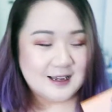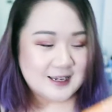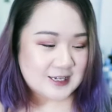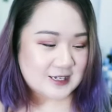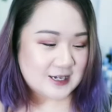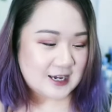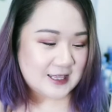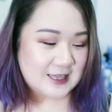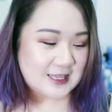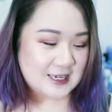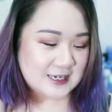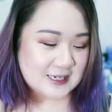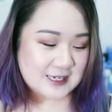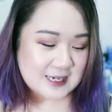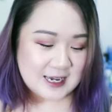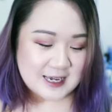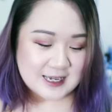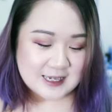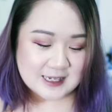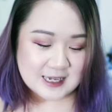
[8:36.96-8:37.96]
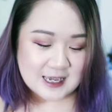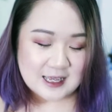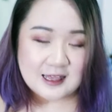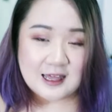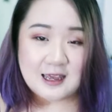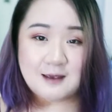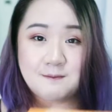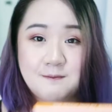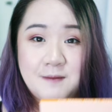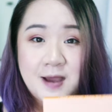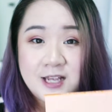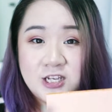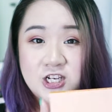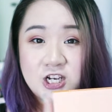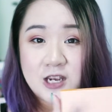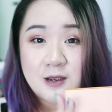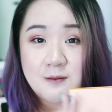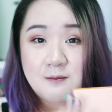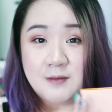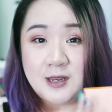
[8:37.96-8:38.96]
So this is the
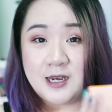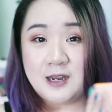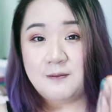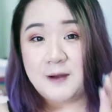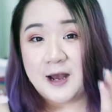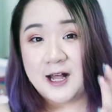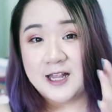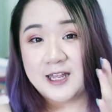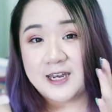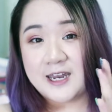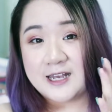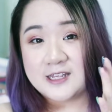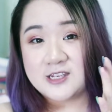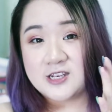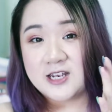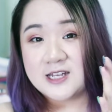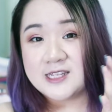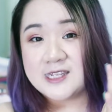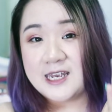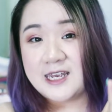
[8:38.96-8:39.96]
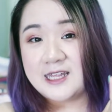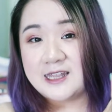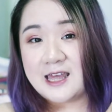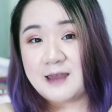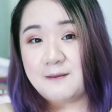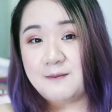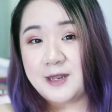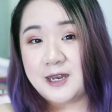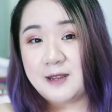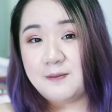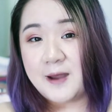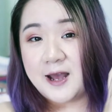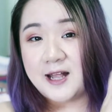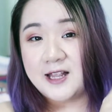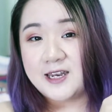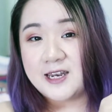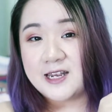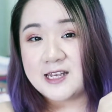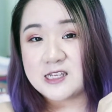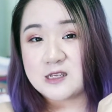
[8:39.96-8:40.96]
Magic Mini palette. As you can see, their mini
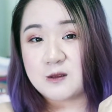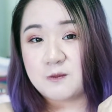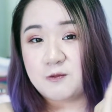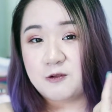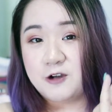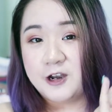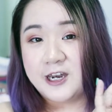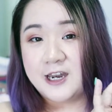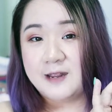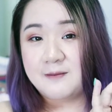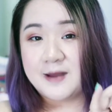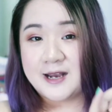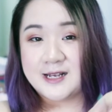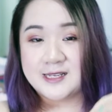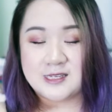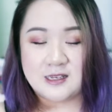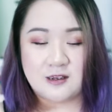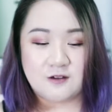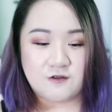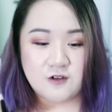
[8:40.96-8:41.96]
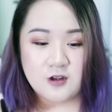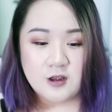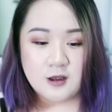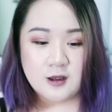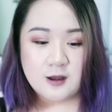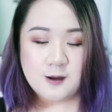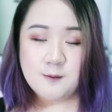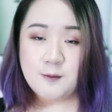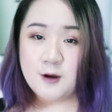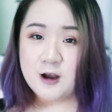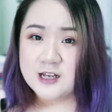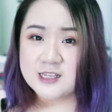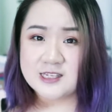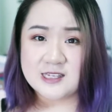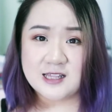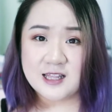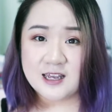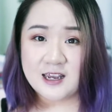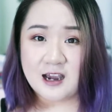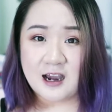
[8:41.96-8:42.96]
palette is pretty massive.
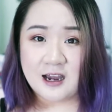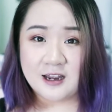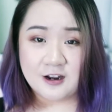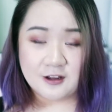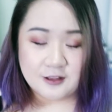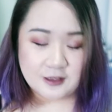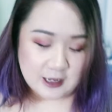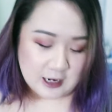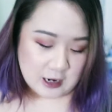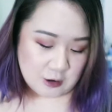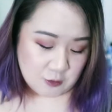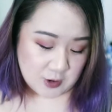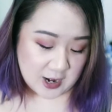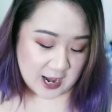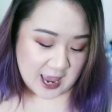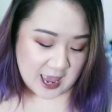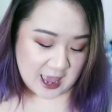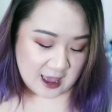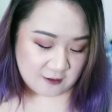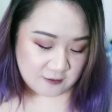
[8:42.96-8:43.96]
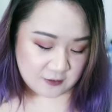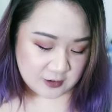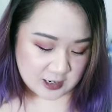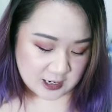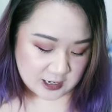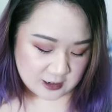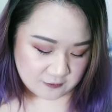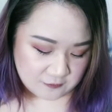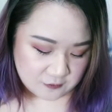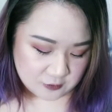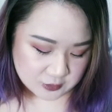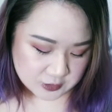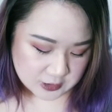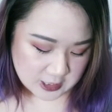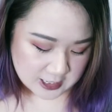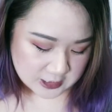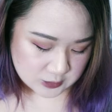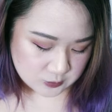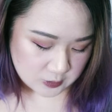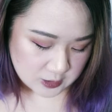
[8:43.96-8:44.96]
Personally, I don't think I would ever need a
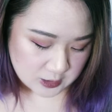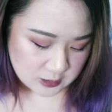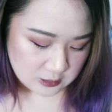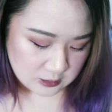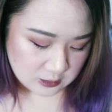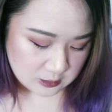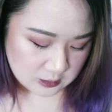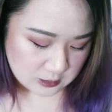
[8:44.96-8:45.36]
full-size one.